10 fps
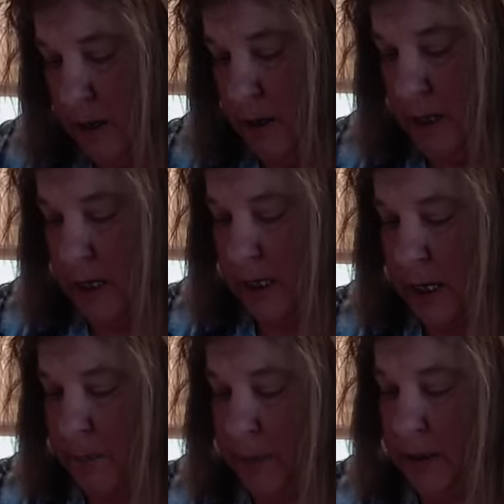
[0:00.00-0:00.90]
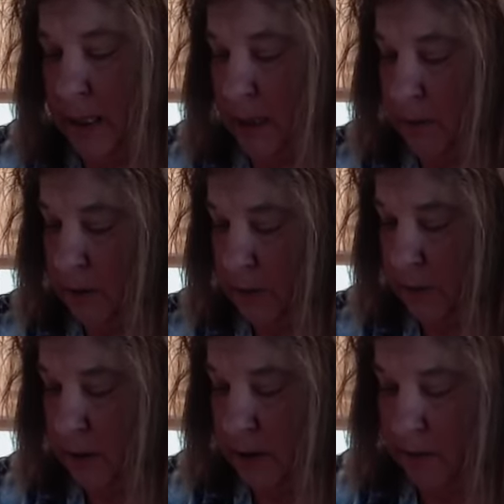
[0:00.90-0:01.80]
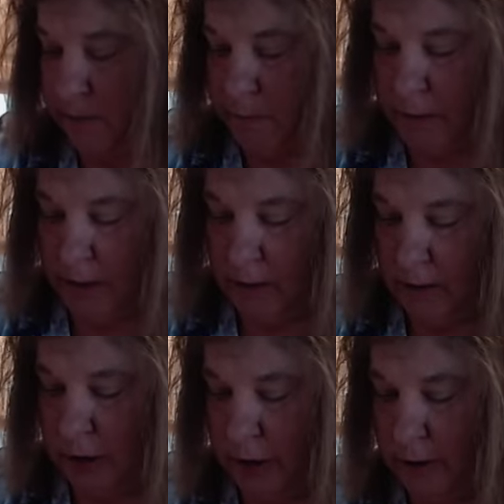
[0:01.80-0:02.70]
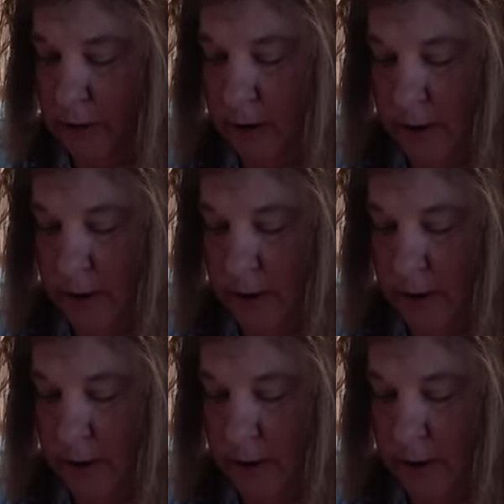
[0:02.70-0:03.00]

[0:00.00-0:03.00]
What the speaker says: a couple of tablespoons of pickle juice.